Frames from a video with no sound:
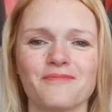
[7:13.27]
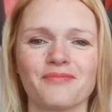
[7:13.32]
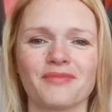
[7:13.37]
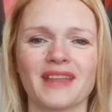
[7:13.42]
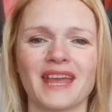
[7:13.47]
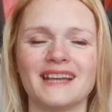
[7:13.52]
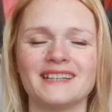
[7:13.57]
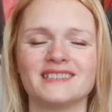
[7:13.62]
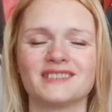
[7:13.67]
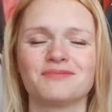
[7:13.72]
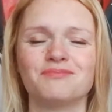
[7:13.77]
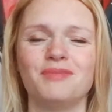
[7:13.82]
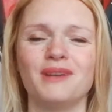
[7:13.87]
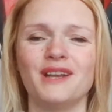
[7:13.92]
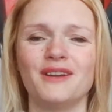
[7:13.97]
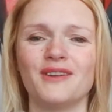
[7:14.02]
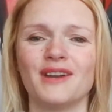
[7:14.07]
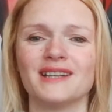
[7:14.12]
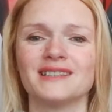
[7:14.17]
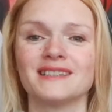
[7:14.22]

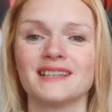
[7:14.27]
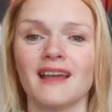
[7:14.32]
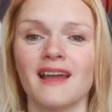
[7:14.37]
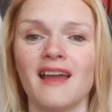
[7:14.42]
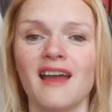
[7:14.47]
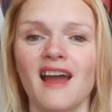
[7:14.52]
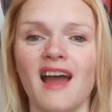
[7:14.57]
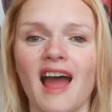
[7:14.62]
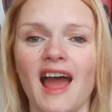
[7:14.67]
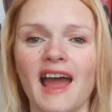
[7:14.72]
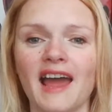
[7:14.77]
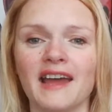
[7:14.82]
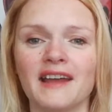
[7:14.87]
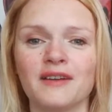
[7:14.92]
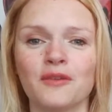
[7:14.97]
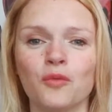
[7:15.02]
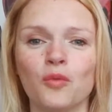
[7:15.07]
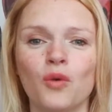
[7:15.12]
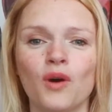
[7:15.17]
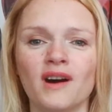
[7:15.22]
experience.
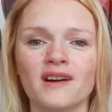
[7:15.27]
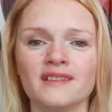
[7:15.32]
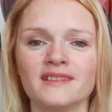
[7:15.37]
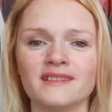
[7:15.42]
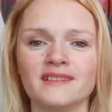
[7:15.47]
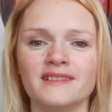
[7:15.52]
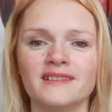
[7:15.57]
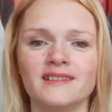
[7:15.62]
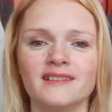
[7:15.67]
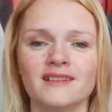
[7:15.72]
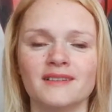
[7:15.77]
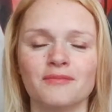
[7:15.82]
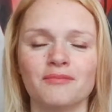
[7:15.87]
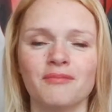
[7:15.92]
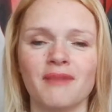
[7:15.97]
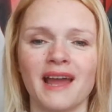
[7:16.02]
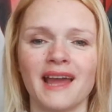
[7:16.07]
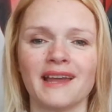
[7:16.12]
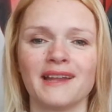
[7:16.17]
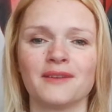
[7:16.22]
And one
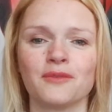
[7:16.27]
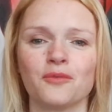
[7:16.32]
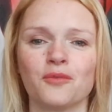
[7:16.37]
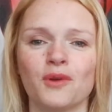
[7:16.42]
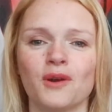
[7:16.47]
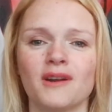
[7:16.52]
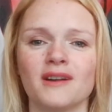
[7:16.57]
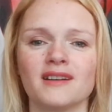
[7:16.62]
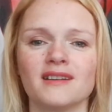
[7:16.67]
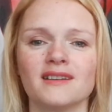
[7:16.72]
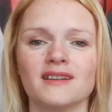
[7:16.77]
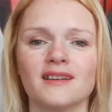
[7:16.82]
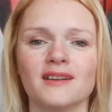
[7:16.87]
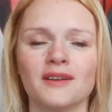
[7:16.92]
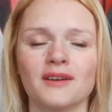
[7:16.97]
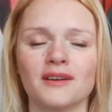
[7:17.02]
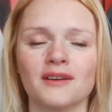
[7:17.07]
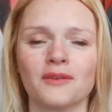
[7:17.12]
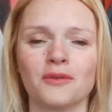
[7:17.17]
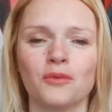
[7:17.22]
man were,
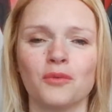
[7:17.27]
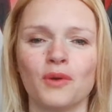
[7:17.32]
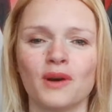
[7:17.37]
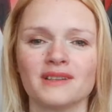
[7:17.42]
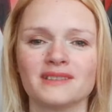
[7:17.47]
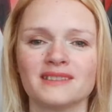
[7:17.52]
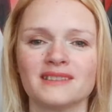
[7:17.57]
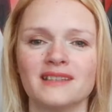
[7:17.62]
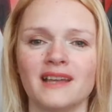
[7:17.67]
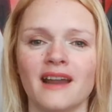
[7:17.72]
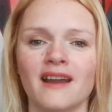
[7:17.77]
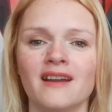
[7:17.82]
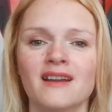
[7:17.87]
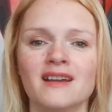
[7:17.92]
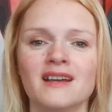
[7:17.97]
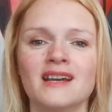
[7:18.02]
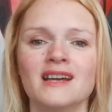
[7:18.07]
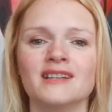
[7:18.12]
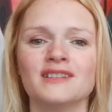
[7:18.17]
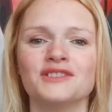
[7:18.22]
uh, was there
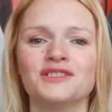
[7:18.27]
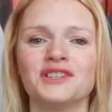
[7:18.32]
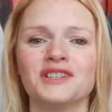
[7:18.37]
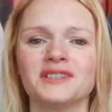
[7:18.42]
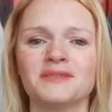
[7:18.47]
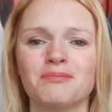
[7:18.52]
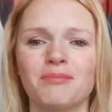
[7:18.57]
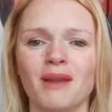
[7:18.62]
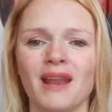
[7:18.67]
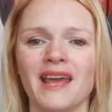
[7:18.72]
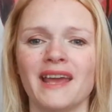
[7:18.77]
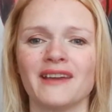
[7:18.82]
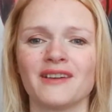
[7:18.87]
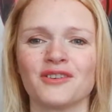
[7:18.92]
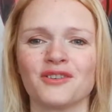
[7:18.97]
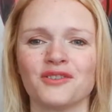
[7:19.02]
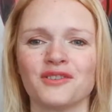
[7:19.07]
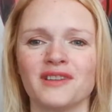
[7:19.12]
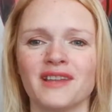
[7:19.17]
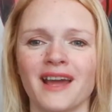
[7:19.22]
just playing
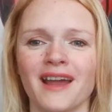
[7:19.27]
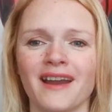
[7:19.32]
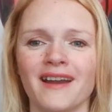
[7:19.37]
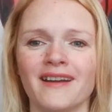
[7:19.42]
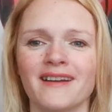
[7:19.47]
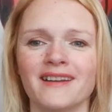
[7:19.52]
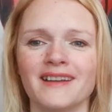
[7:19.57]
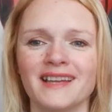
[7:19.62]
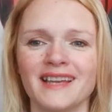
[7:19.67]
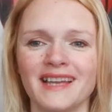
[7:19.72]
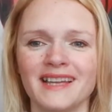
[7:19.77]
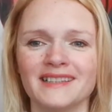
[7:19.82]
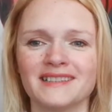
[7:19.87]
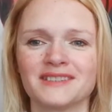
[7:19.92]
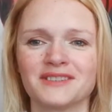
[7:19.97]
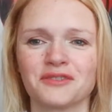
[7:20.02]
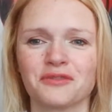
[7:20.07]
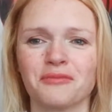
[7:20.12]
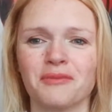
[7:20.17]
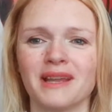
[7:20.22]
on their
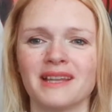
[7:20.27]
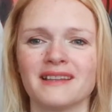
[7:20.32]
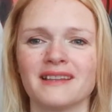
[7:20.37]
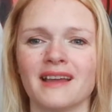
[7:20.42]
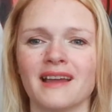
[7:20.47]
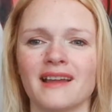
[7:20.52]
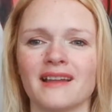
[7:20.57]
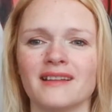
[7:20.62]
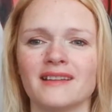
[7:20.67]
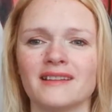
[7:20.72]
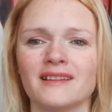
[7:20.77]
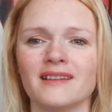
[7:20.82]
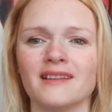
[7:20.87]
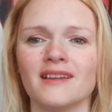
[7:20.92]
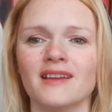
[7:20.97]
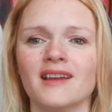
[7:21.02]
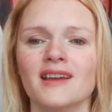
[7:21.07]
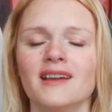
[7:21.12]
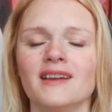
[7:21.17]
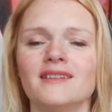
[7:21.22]
instrument, and
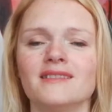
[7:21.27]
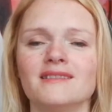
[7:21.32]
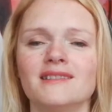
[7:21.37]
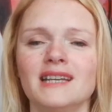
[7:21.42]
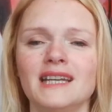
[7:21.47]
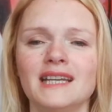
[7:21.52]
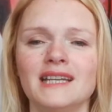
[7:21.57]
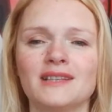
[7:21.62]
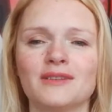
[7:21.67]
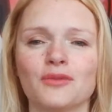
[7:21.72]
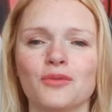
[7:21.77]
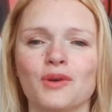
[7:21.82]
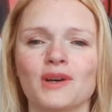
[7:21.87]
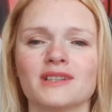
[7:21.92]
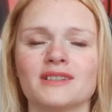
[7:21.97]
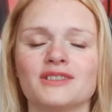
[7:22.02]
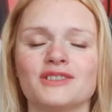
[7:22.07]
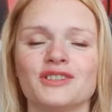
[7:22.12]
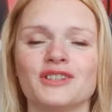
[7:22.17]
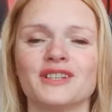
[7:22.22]
it
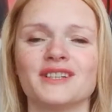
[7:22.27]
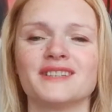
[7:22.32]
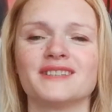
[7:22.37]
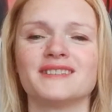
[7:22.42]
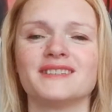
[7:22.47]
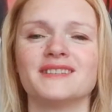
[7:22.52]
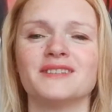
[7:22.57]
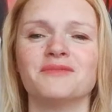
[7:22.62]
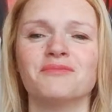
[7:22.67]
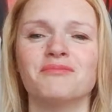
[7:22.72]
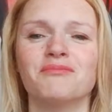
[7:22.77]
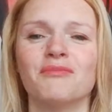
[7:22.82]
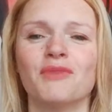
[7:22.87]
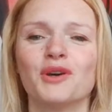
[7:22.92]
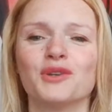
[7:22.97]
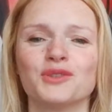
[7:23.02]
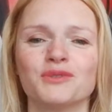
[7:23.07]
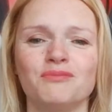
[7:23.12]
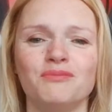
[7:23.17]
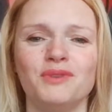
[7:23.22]
was just the
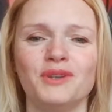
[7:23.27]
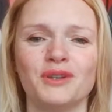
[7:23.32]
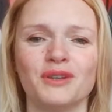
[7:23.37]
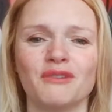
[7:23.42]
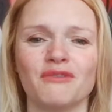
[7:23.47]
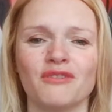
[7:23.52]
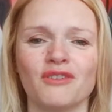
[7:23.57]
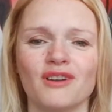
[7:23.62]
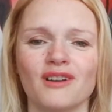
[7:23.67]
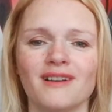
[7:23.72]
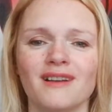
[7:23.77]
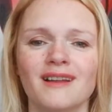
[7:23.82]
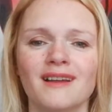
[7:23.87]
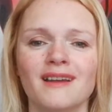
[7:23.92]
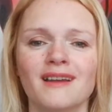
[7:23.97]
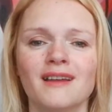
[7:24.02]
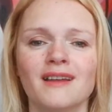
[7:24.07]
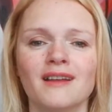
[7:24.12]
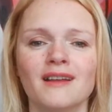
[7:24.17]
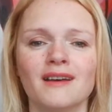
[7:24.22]
most beautiful
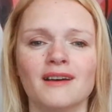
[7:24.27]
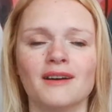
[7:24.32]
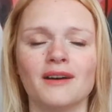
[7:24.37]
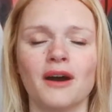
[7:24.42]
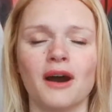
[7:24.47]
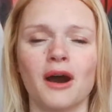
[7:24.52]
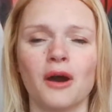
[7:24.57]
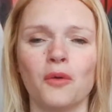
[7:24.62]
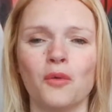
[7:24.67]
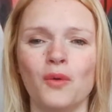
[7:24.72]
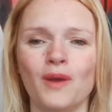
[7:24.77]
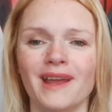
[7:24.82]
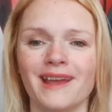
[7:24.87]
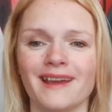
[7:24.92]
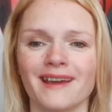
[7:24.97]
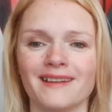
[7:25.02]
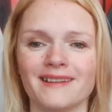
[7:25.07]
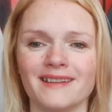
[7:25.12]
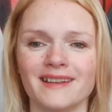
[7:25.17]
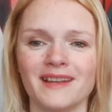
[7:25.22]
uh,
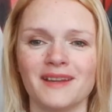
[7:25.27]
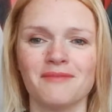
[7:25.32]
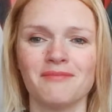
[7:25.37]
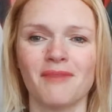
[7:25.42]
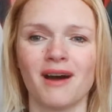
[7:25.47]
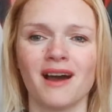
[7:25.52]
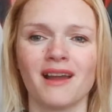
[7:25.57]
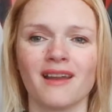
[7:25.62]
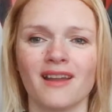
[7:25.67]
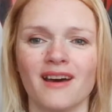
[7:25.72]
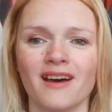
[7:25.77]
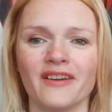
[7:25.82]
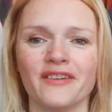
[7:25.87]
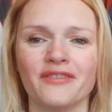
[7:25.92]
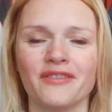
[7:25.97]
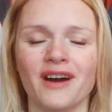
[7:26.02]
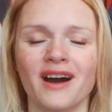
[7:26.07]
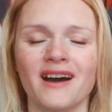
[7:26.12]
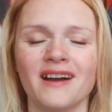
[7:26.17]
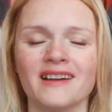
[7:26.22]
weekend in my
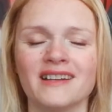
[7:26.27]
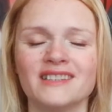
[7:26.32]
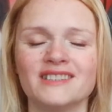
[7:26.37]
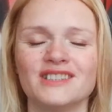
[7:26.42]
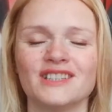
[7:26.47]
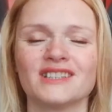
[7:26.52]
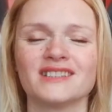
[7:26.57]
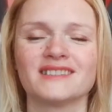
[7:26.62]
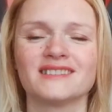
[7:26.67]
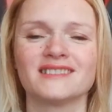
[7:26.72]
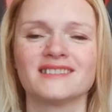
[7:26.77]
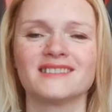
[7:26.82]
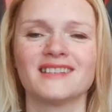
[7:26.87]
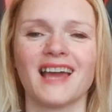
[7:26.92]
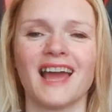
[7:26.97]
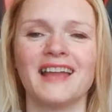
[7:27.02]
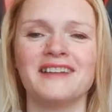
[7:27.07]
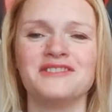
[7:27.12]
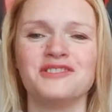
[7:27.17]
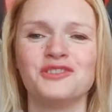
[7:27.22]
life. I just
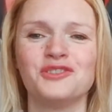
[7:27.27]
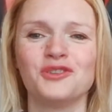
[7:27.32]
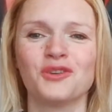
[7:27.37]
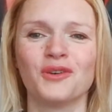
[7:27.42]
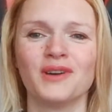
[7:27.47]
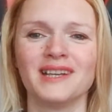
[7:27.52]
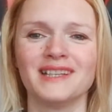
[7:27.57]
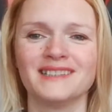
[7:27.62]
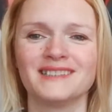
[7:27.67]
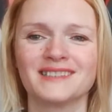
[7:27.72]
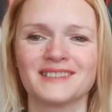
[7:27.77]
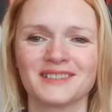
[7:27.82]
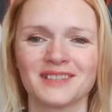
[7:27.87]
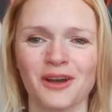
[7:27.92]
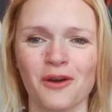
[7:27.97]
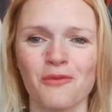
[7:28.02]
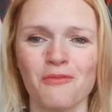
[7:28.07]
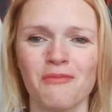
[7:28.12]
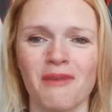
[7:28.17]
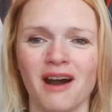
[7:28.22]
enjoy it
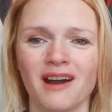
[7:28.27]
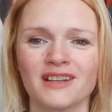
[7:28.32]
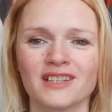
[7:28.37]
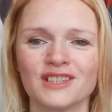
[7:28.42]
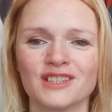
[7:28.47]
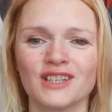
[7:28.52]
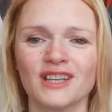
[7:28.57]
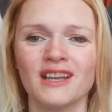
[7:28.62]
so much